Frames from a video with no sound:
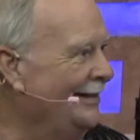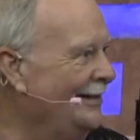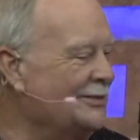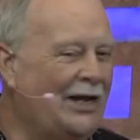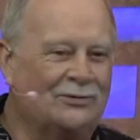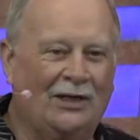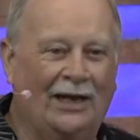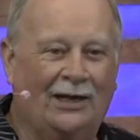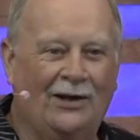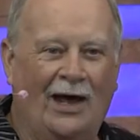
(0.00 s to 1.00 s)
Sounds
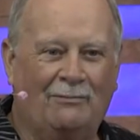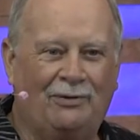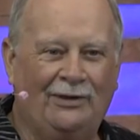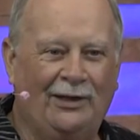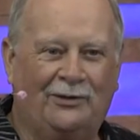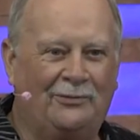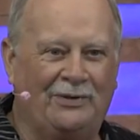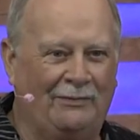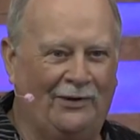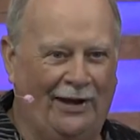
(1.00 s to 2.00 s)
like a lot of political
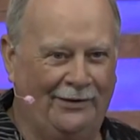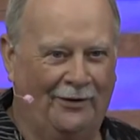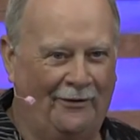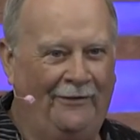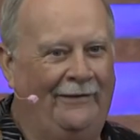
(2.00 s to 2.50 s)
people I know.